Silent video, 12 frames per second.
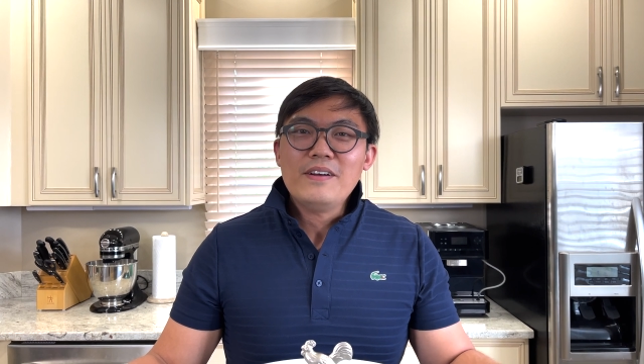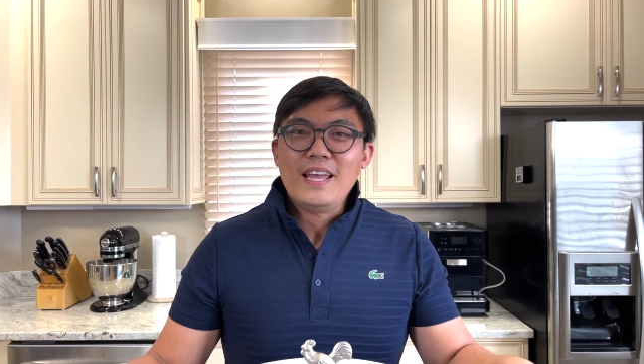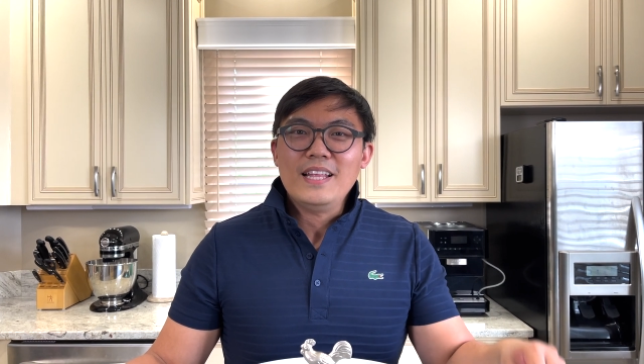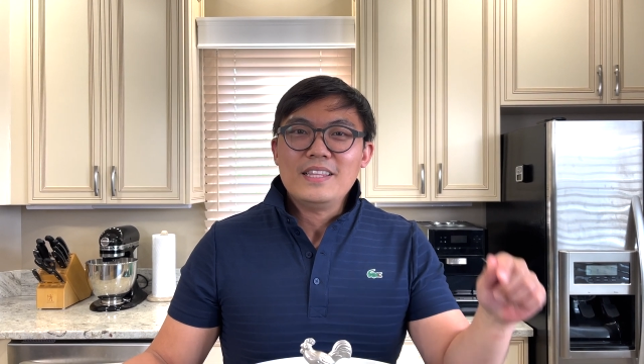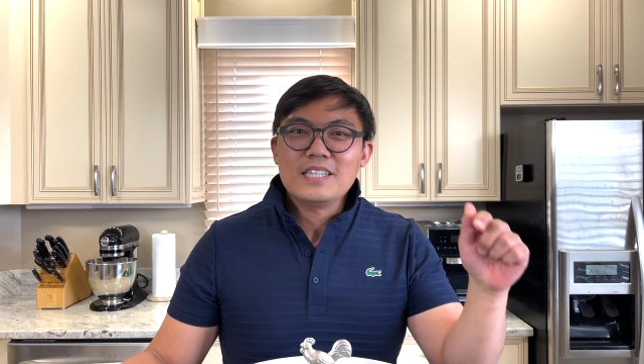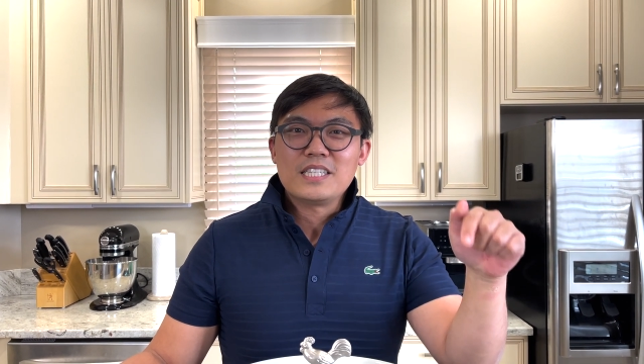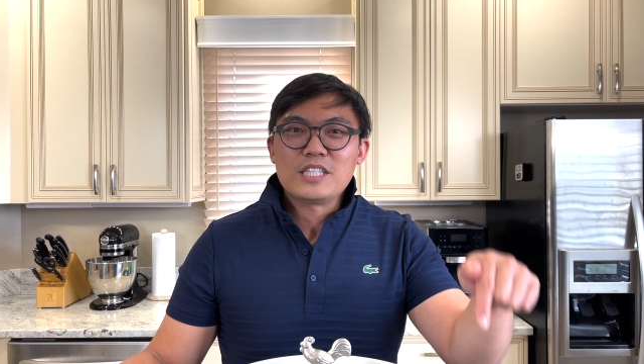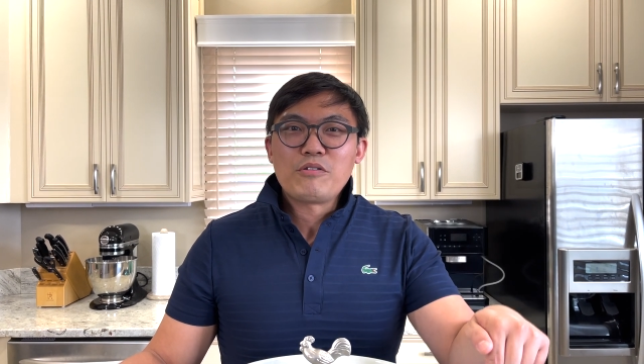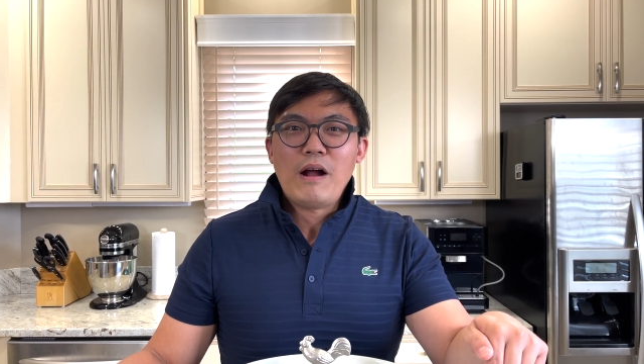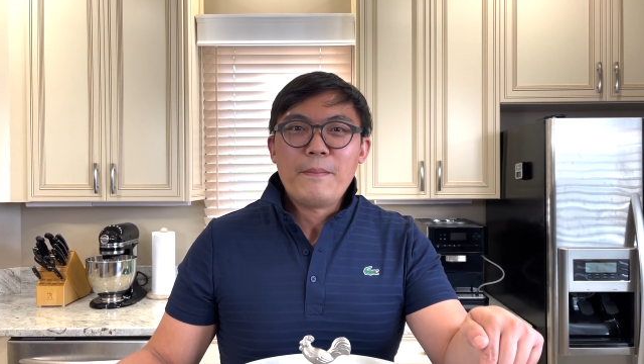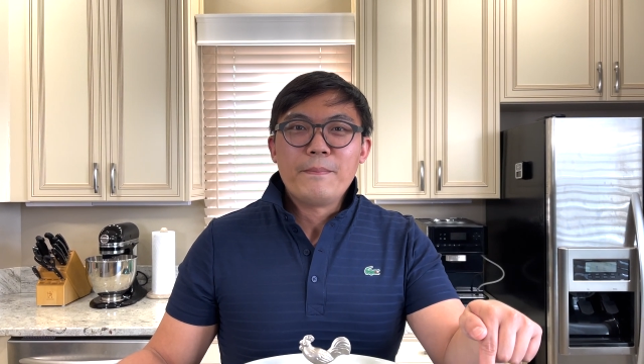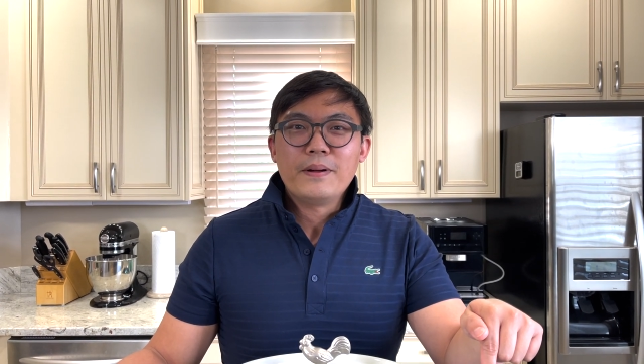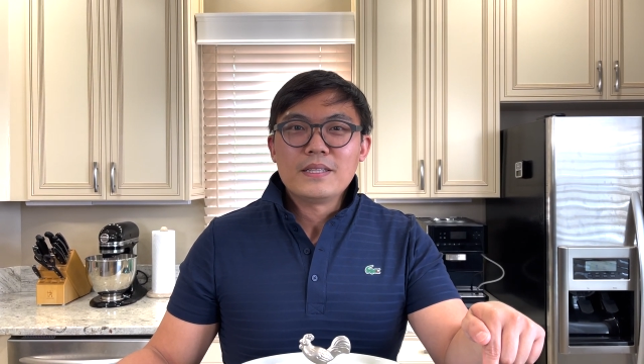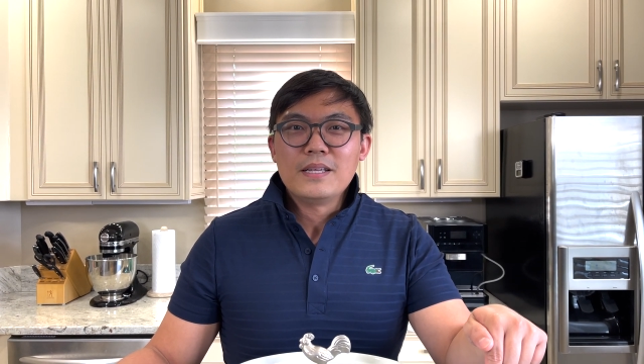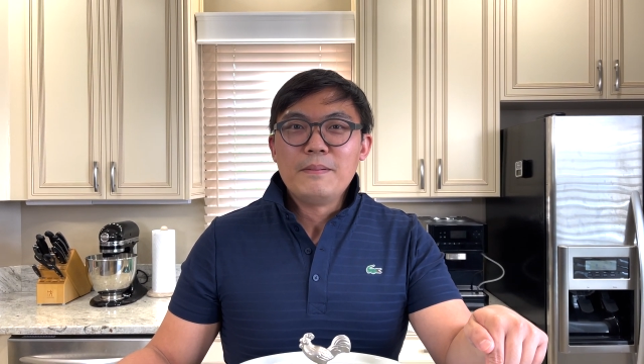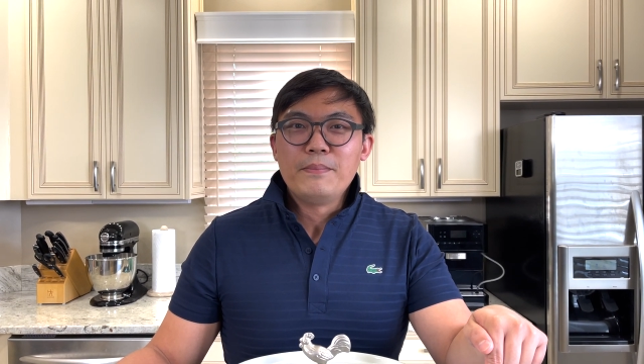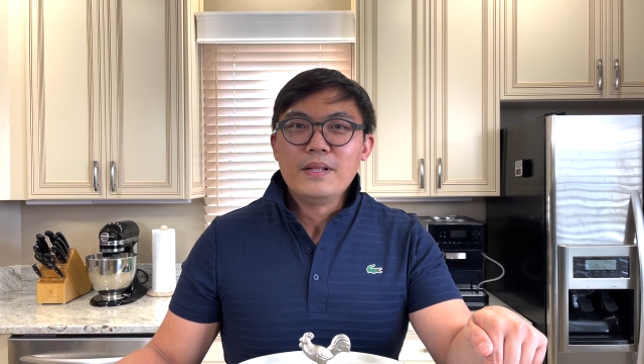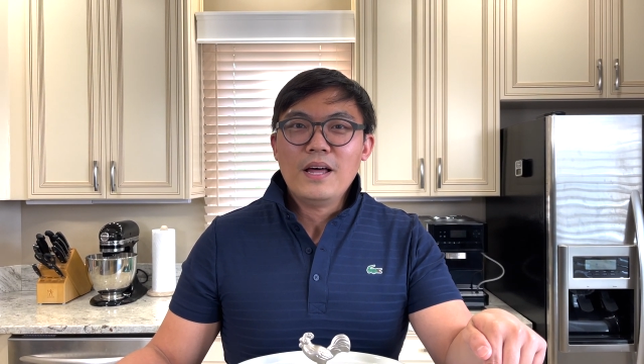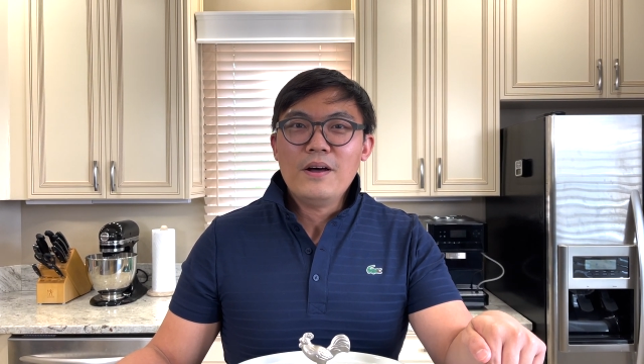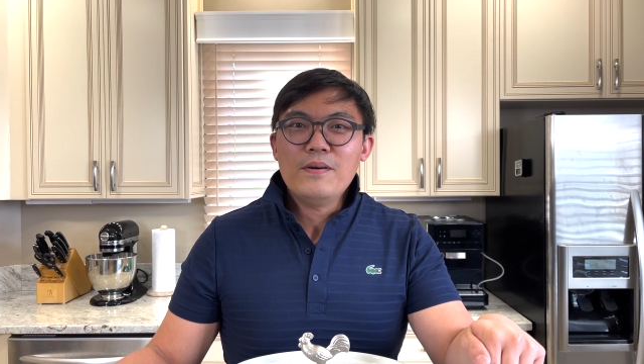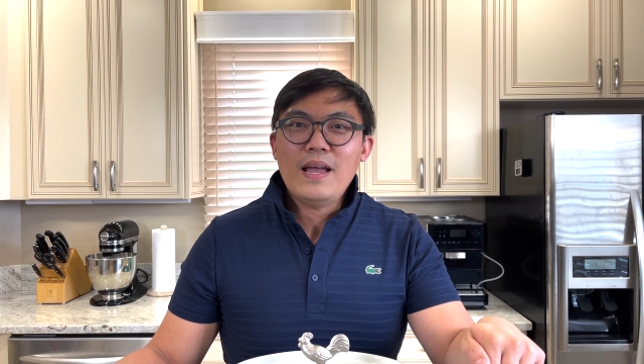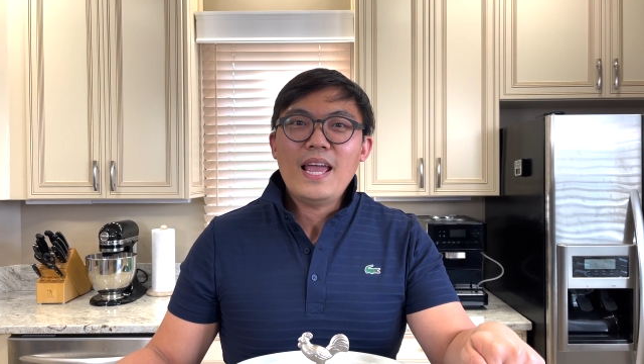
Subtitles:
hit the subscribe button below,